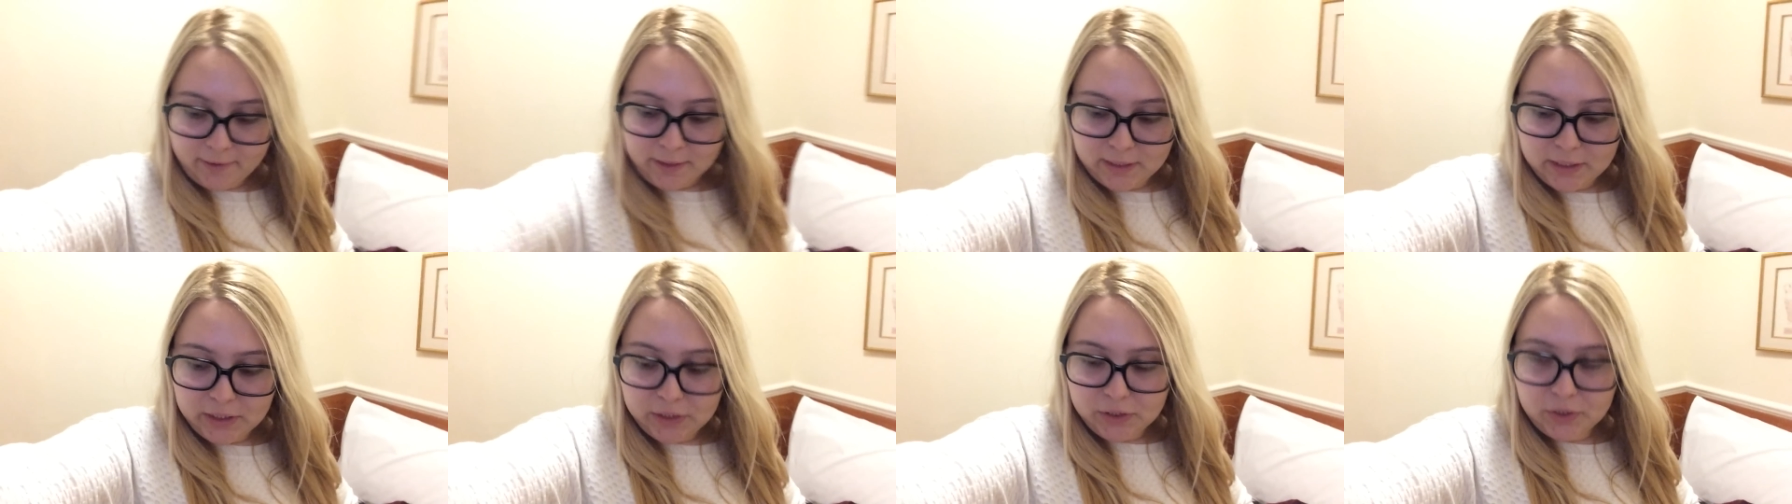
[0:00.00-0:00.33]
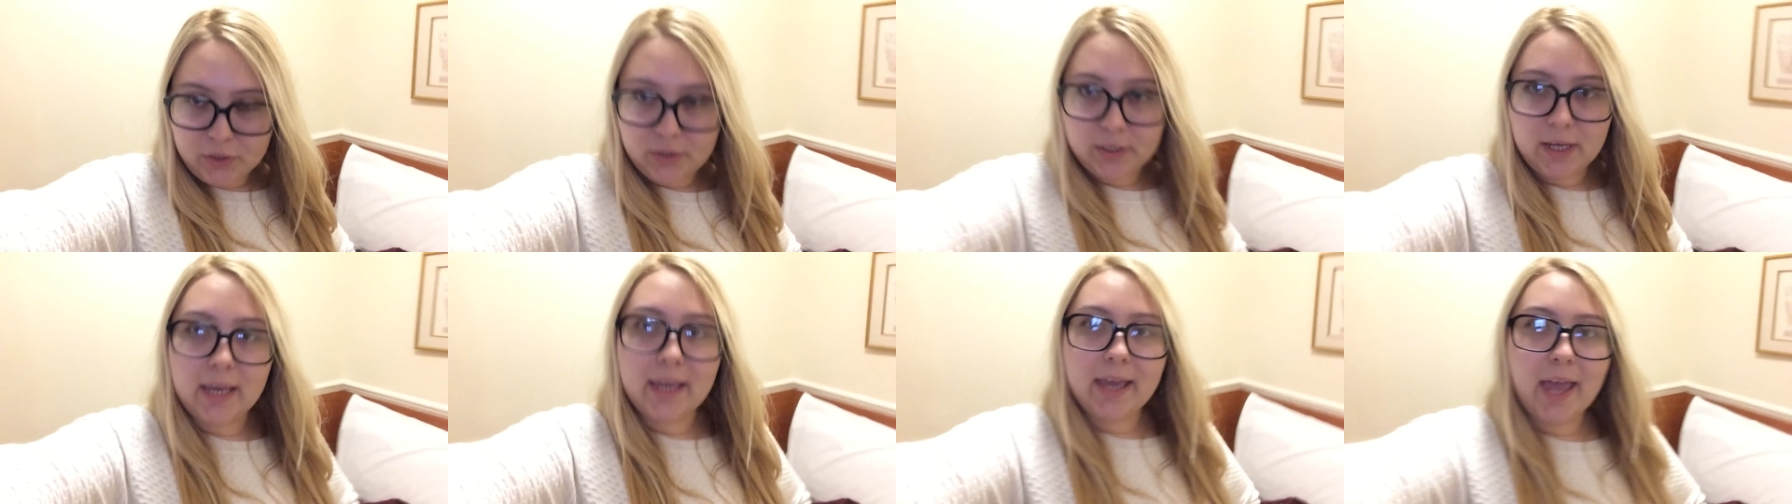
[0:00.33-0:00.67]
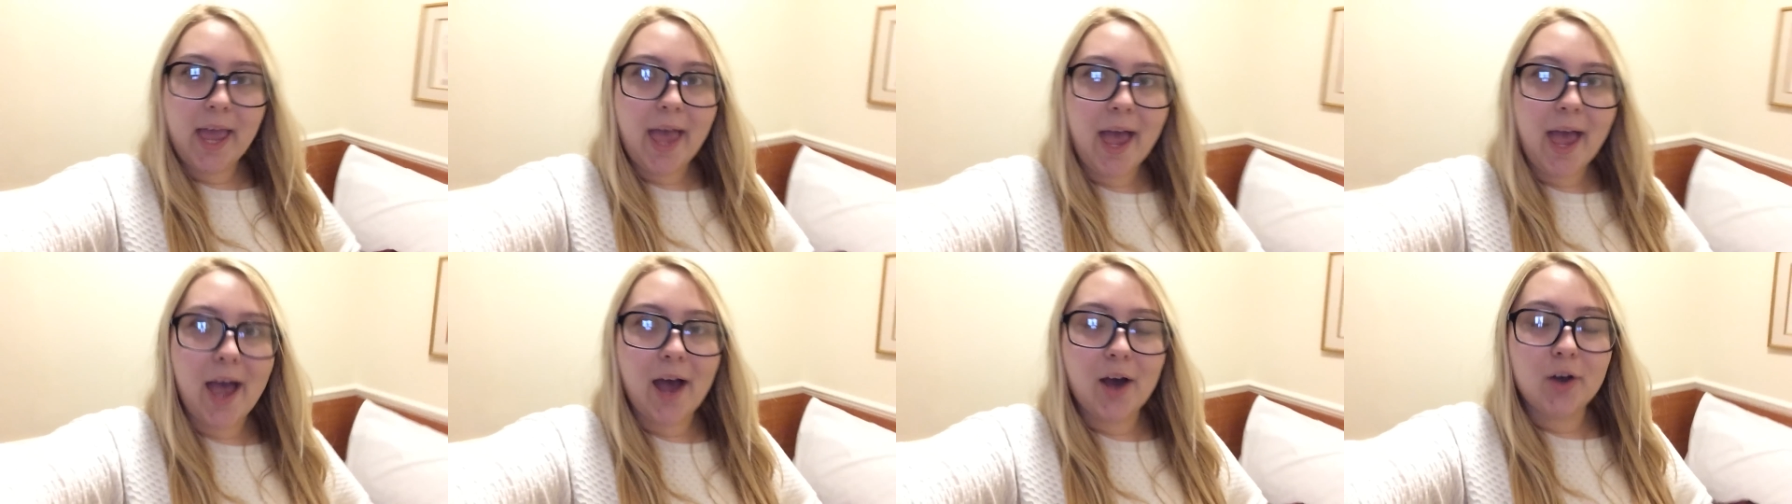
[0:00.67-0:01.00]
I need to
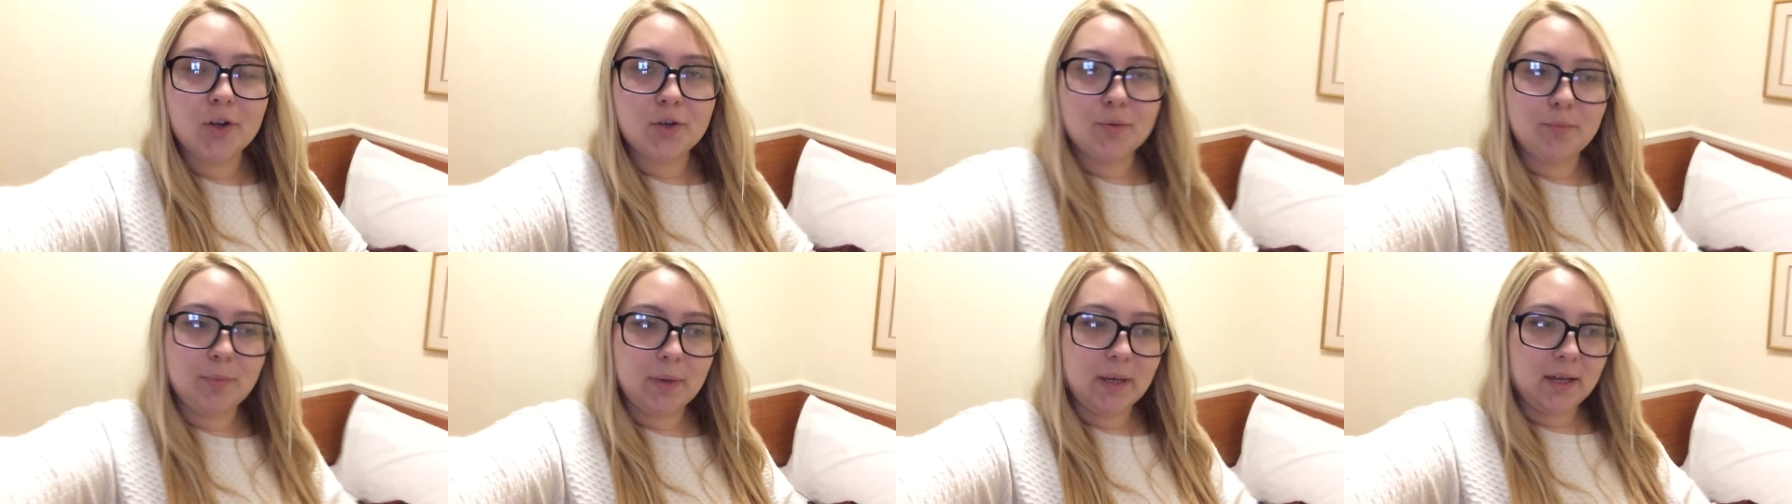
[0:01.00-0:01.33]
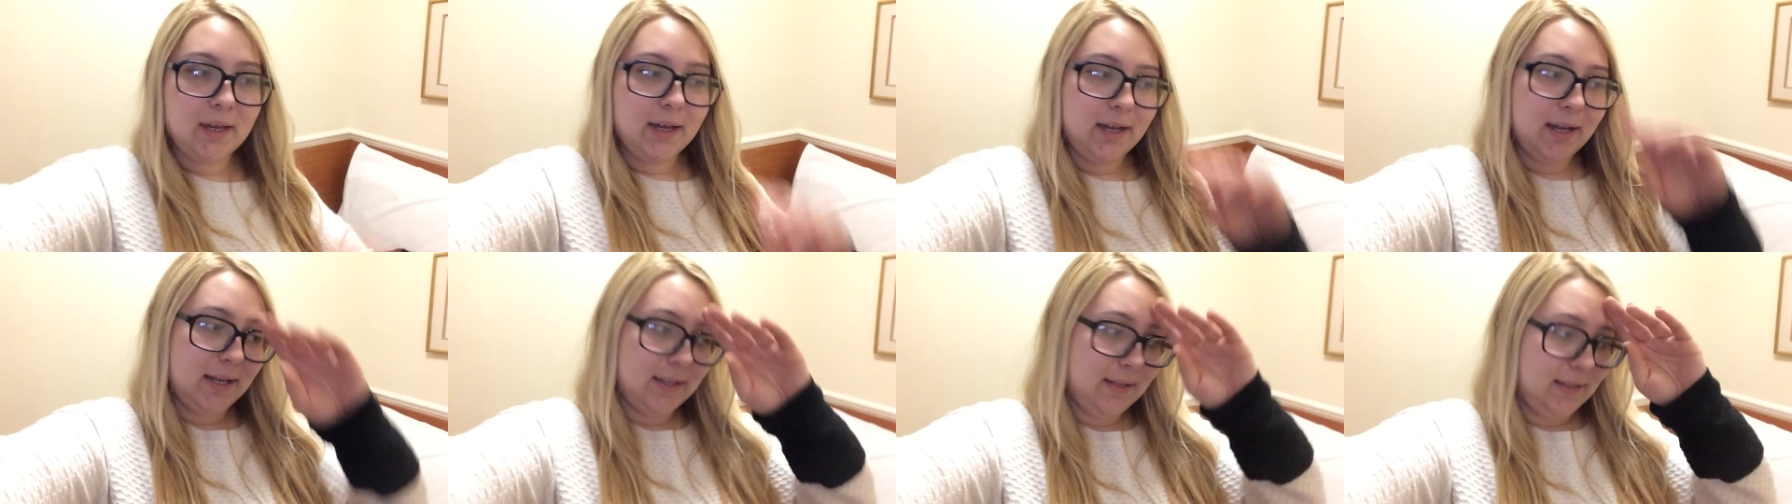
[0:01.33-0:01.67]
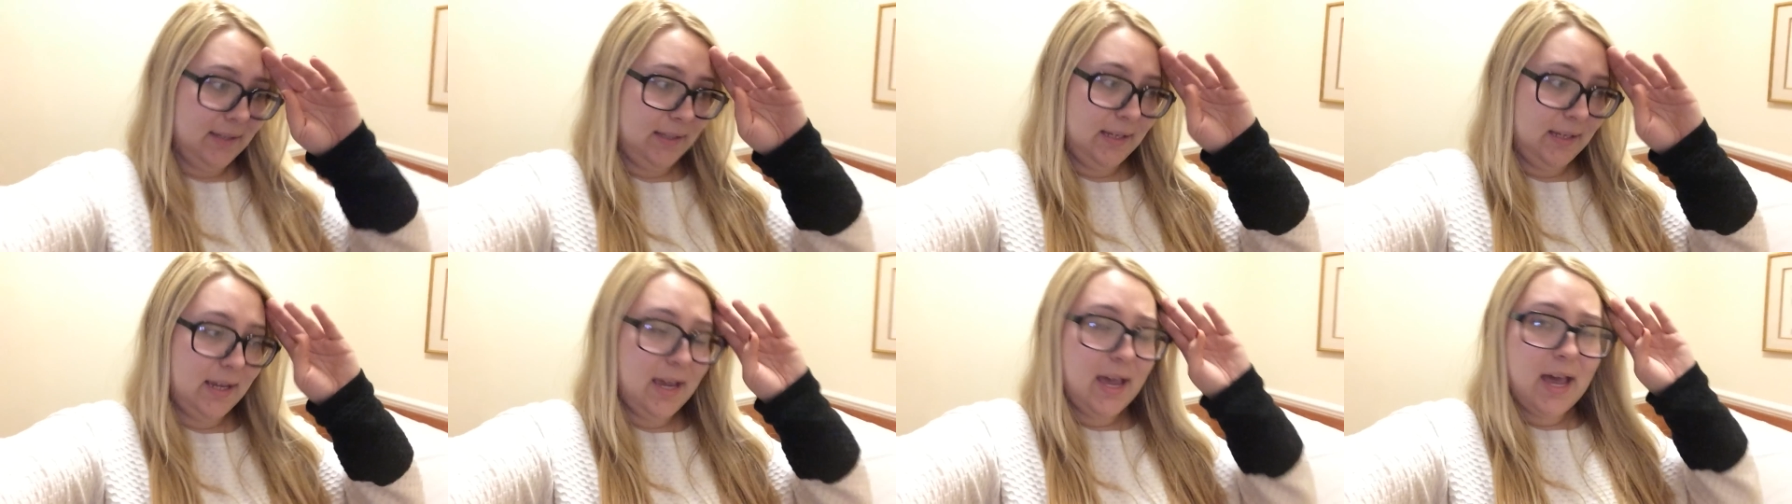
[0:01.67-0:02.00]
take out
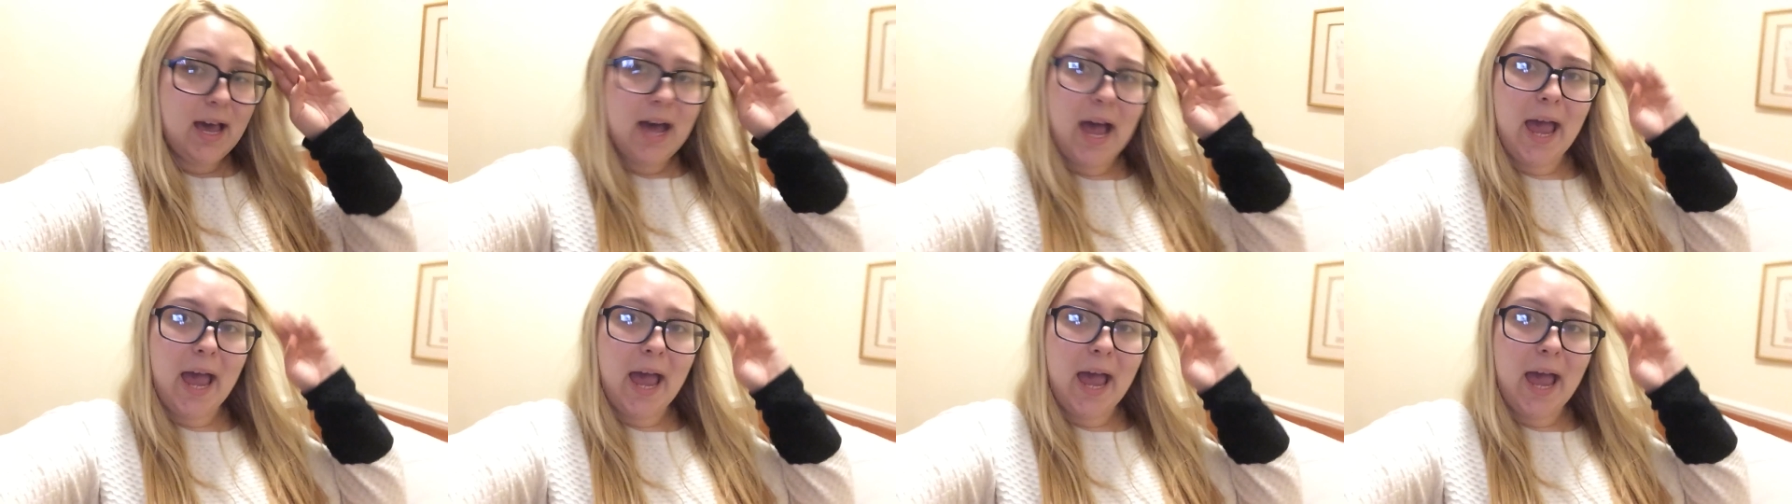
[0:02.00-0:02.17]
because